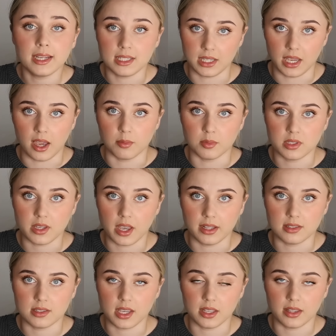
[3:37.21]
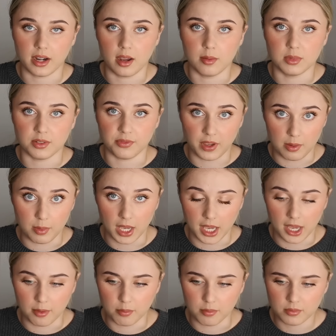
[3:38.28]
DMs and say that I am defaming
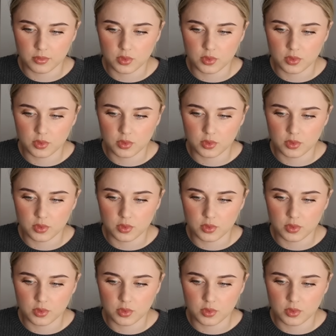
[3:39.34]
him.